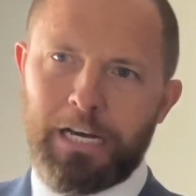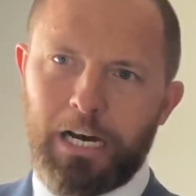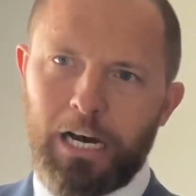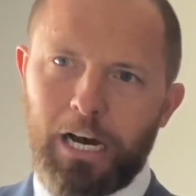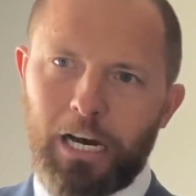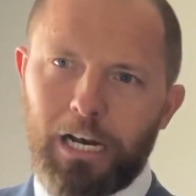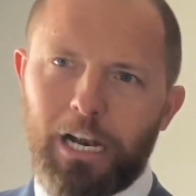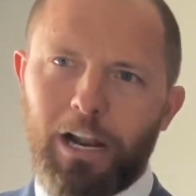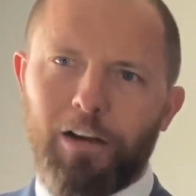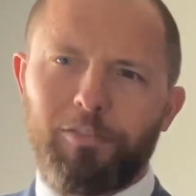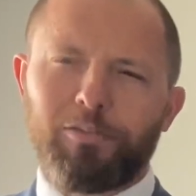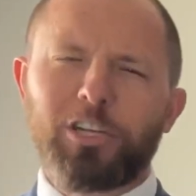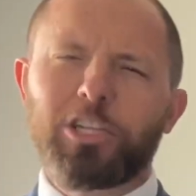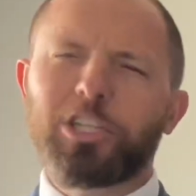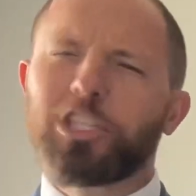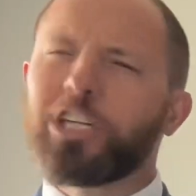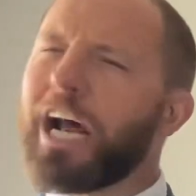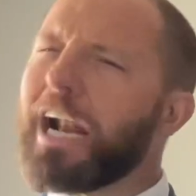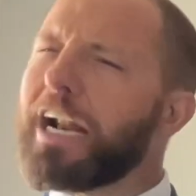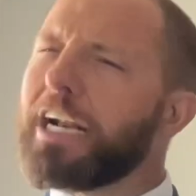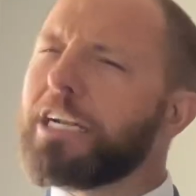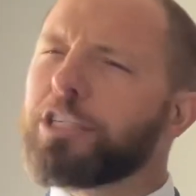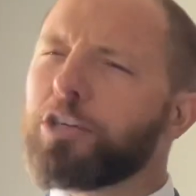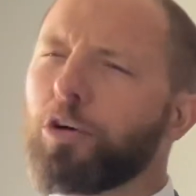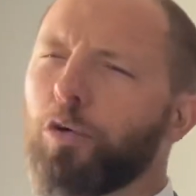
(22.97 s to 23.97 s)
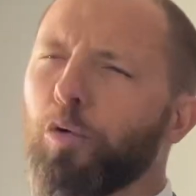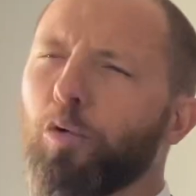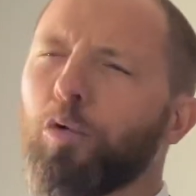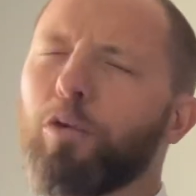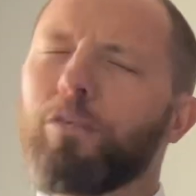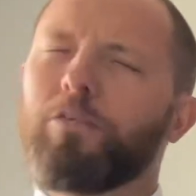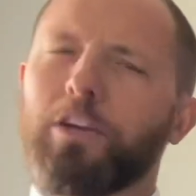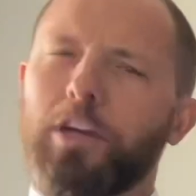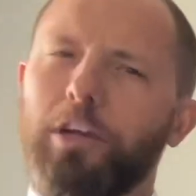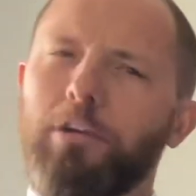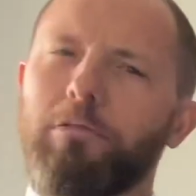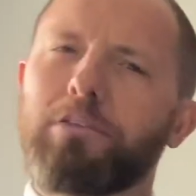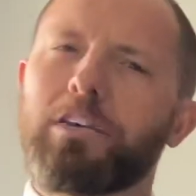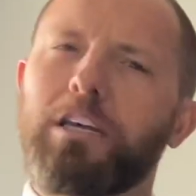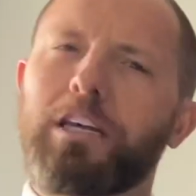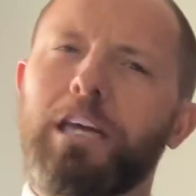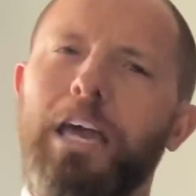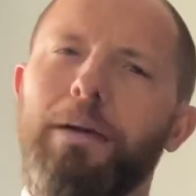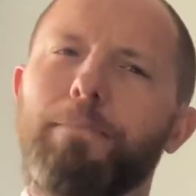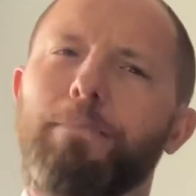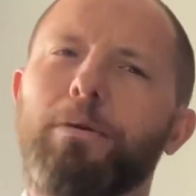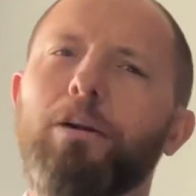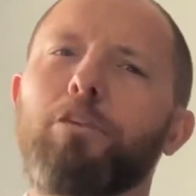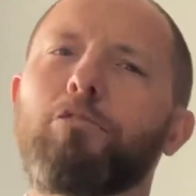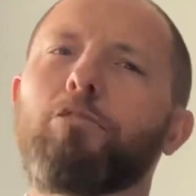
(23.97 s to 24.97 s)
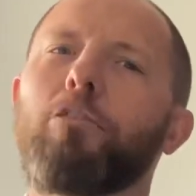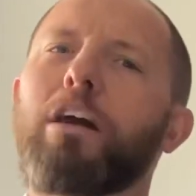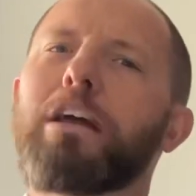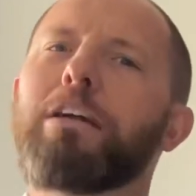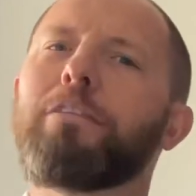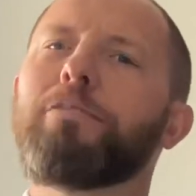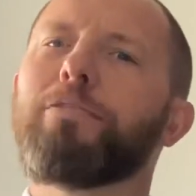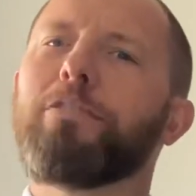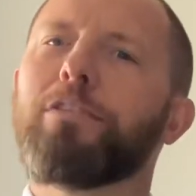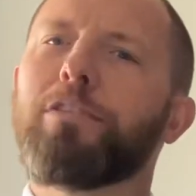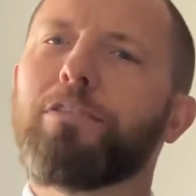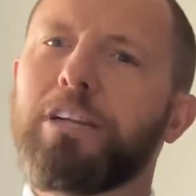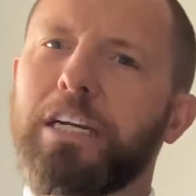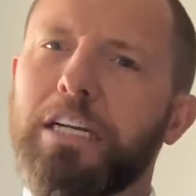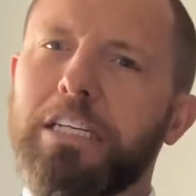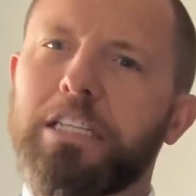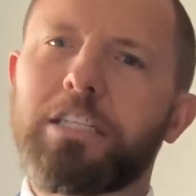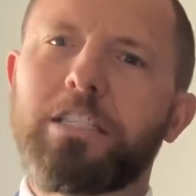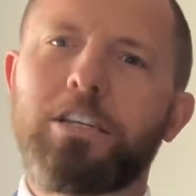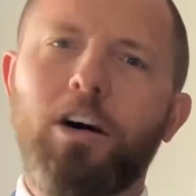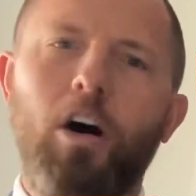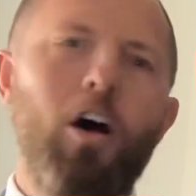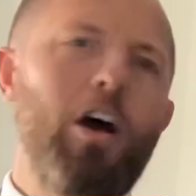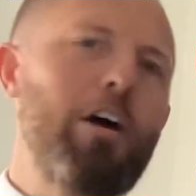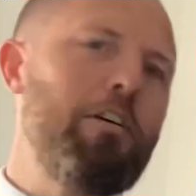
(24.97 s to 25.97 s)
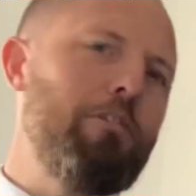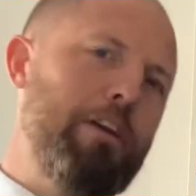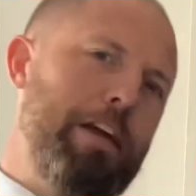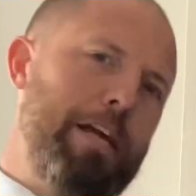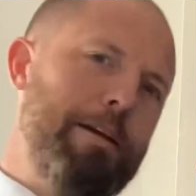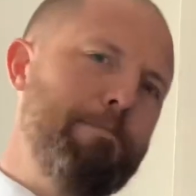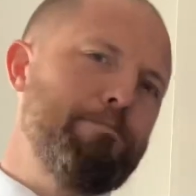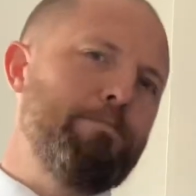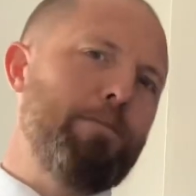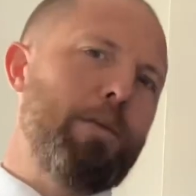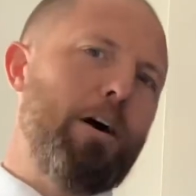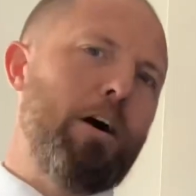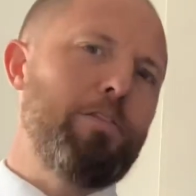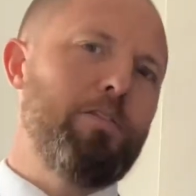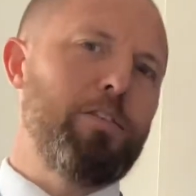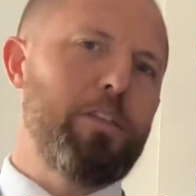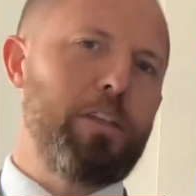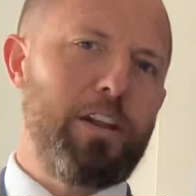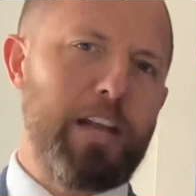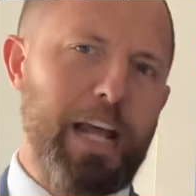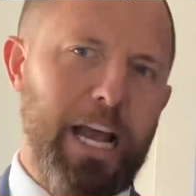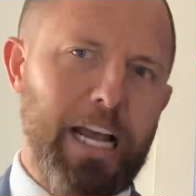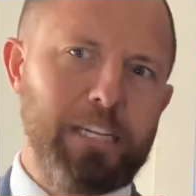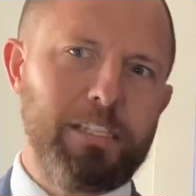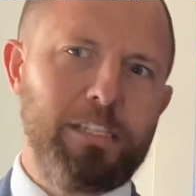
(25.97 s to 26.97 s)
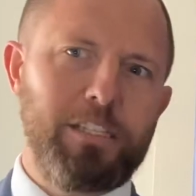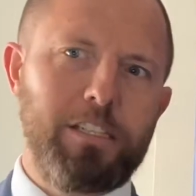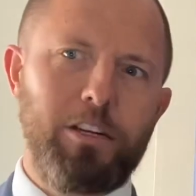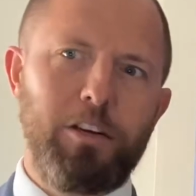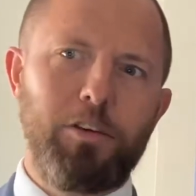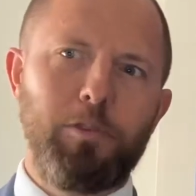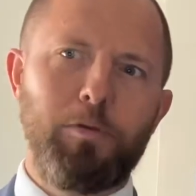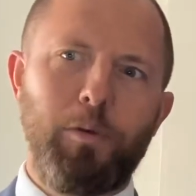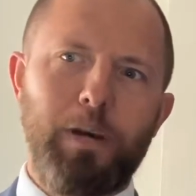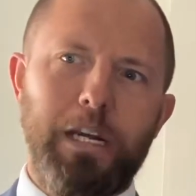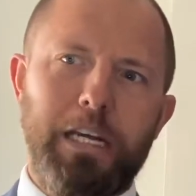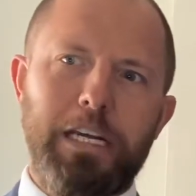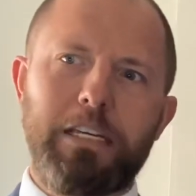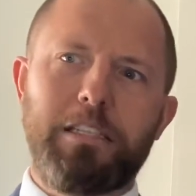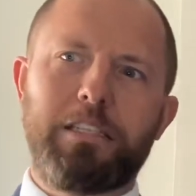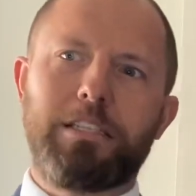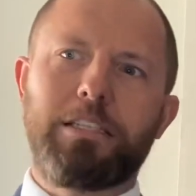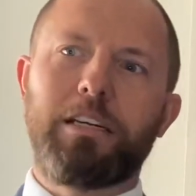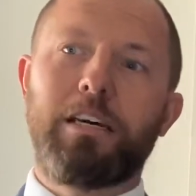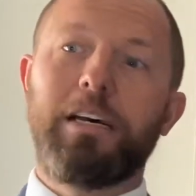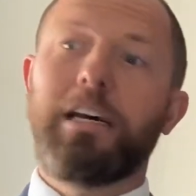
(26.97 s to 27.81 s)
I'd love to challenge all of you to keep a gratefulness diary over the next 2 weeks.